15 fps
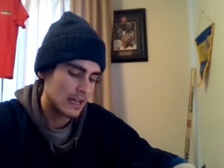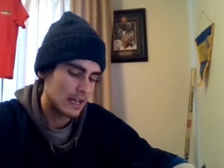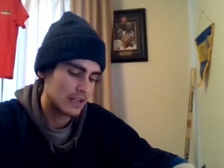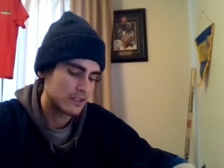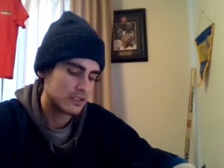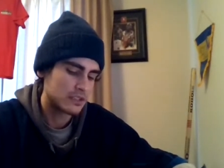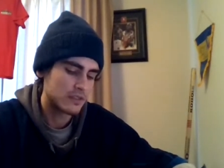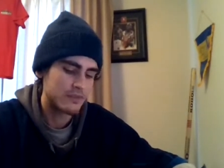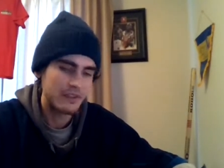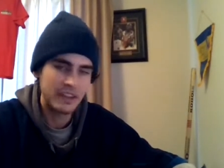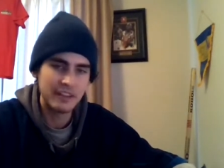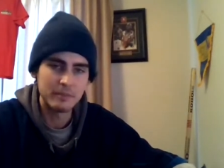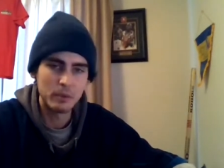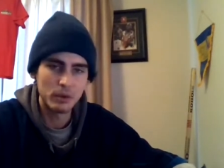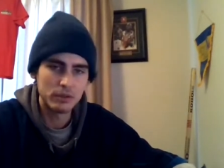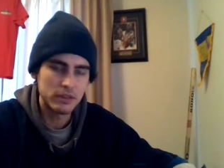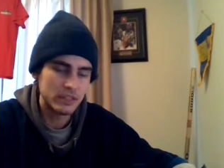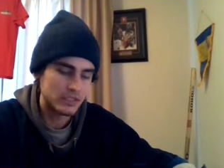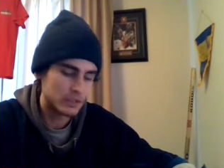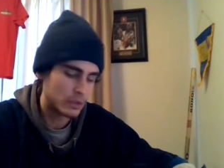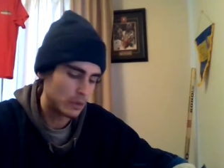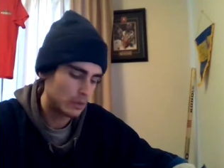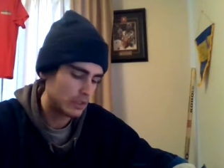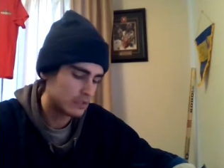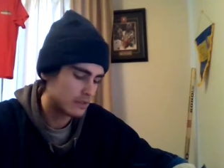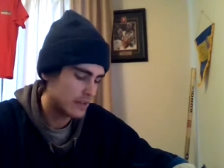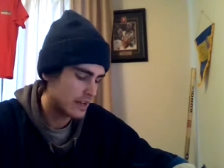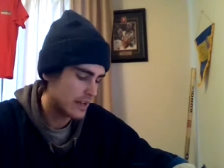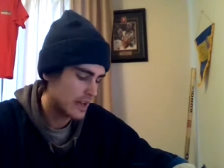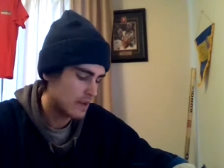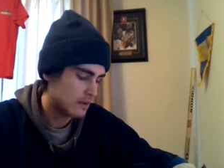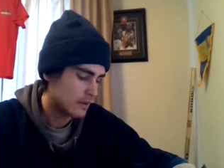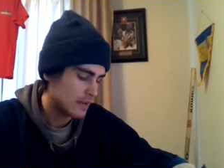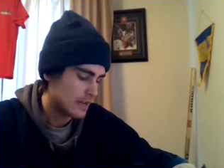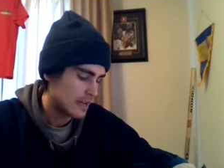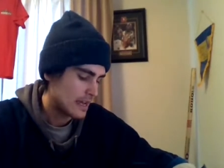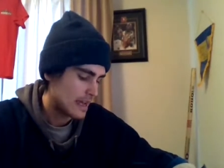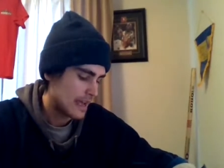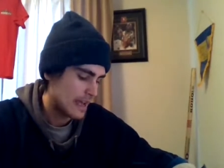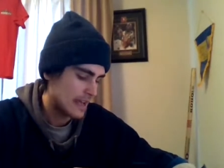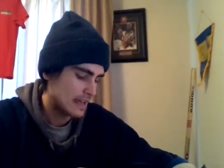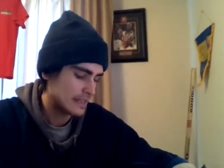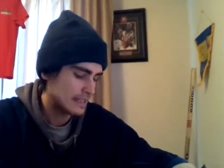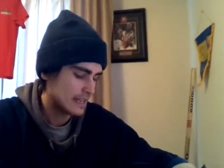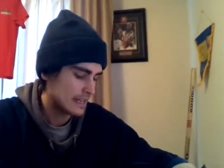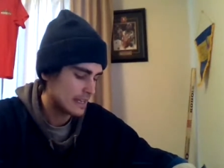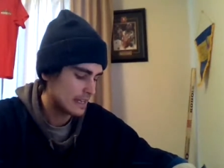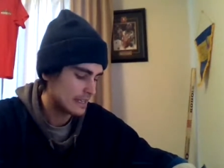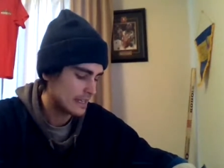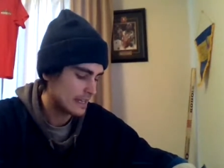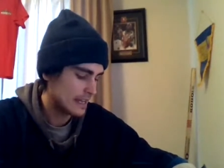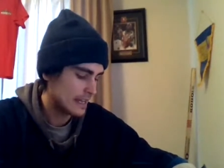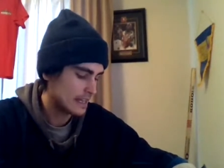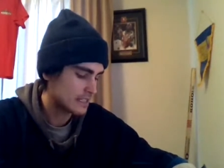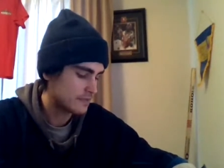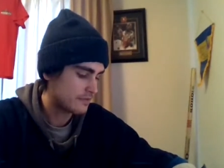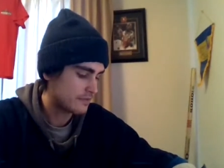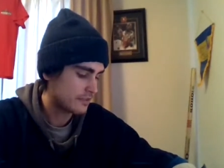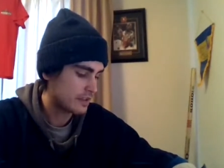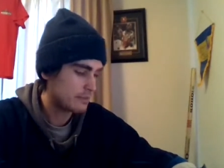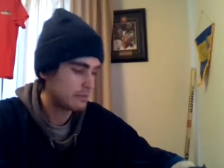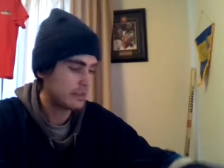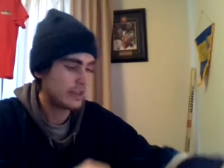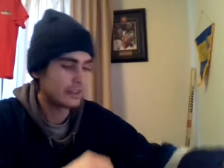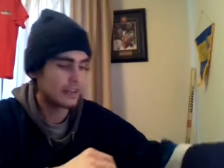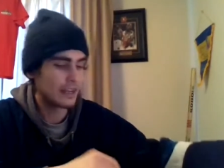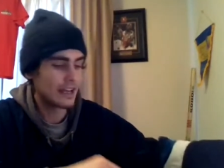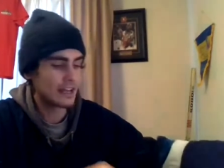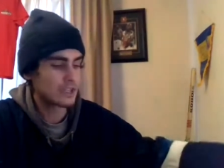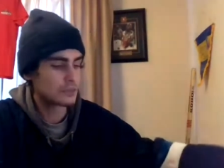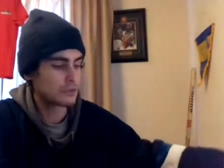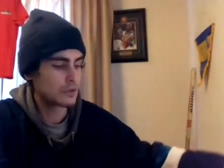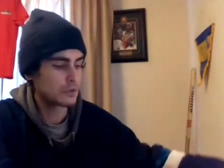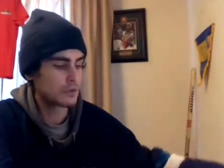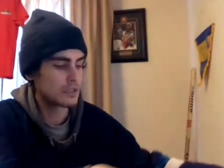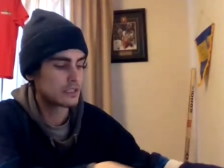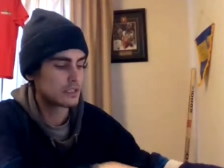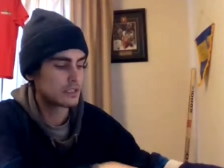Just the fate of both of these goalies right now. And the next free play, the last one was